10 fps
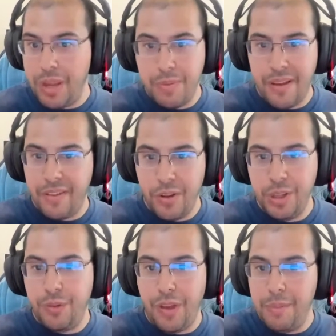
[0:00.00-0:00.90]
We keep having all
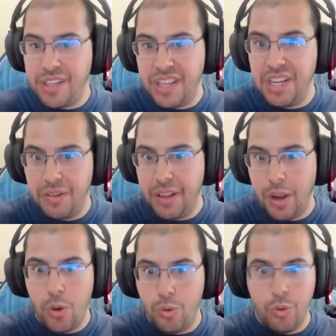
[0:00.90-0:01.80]
these famous things of
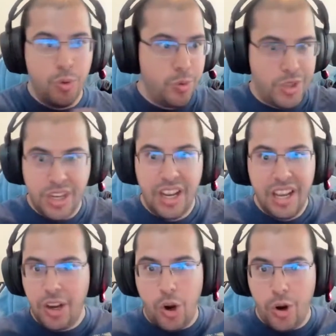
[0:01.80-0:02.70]
like, oh, Cruise
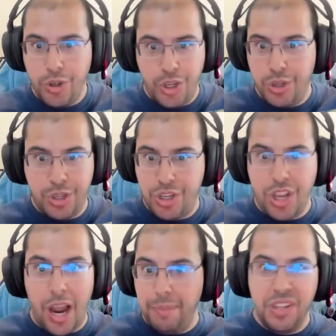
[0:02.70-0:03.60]
cars just
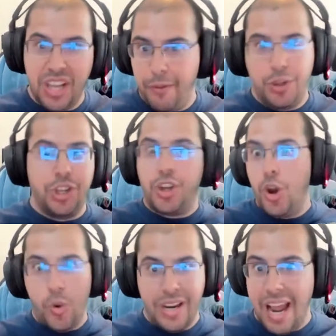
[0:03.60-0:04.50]
stopped in San
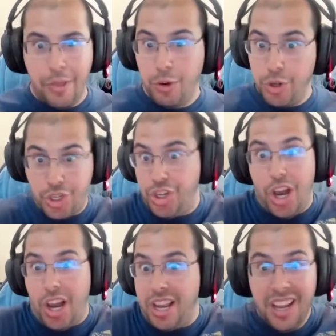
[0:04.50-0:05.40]
Francisco and now they're just
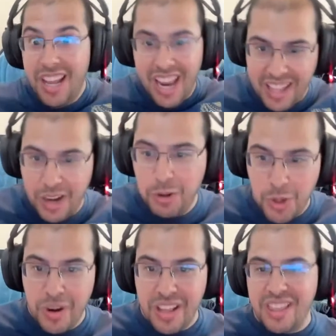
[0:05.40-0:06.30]
stuck and they don't
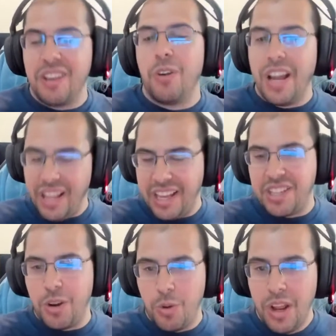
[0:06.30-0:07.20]
do anything, right? Like,
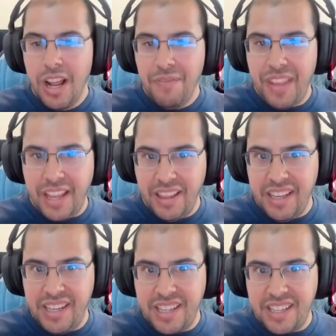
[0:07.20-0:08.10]
so at
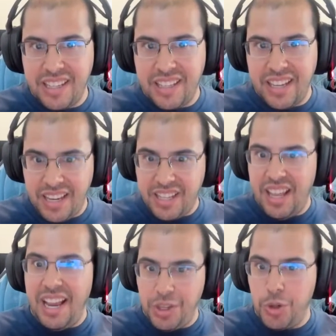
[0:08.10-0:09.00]
least
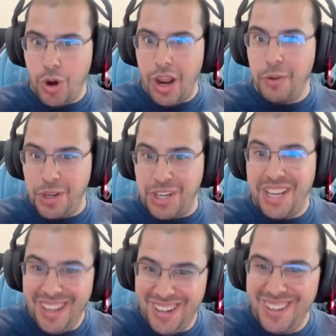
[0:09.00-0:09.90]
Tesla has a driver
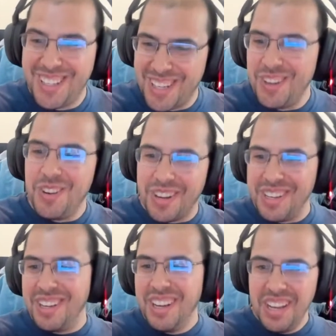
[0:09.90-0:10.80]
still, so you
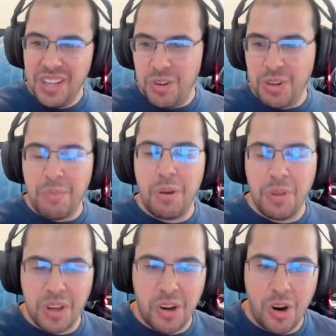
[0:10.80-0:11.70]
can do something
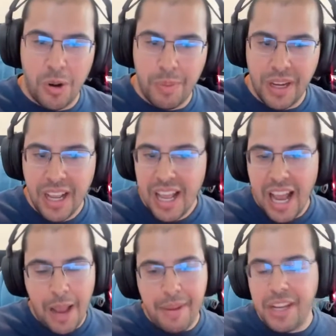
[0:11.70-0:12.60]
with the car. But
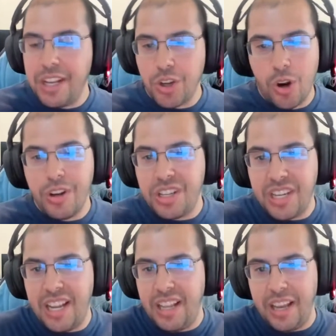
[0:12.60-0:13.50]
I mean, it's hard to
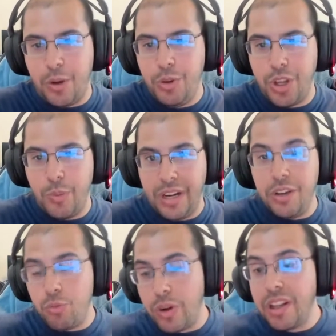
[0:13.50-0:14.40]
say like who's going to
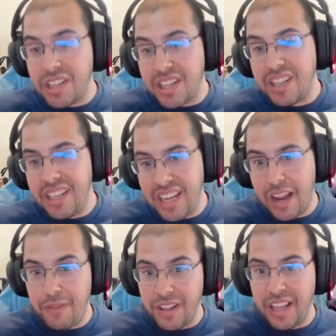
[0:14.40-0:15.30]
win. Realistically,
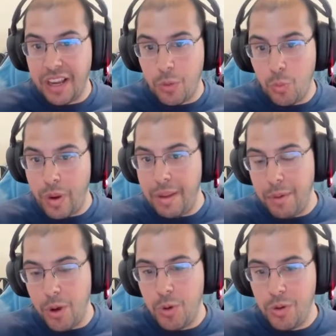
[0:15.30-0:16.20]
I feel like
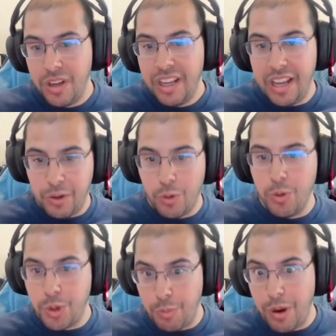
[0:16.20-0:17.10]
Waymo and
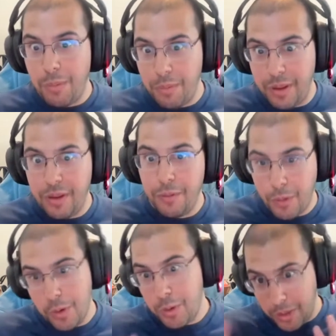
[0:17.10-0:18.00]
Cruise are probably
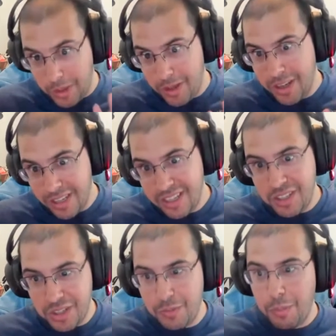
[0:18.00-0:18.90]
farther along,
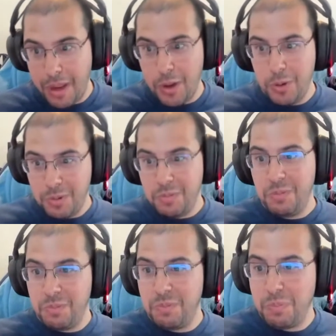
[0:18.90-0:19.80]
just from my own
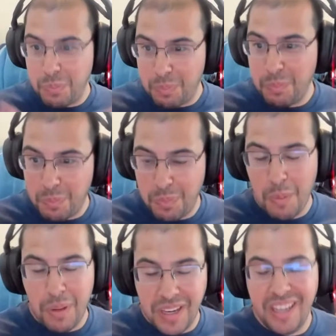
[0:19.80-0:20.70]

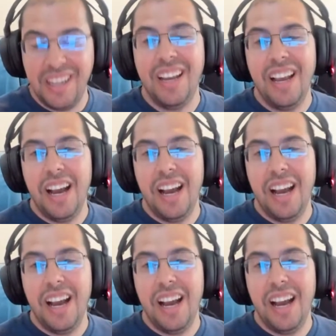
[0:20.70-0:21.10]
opinion.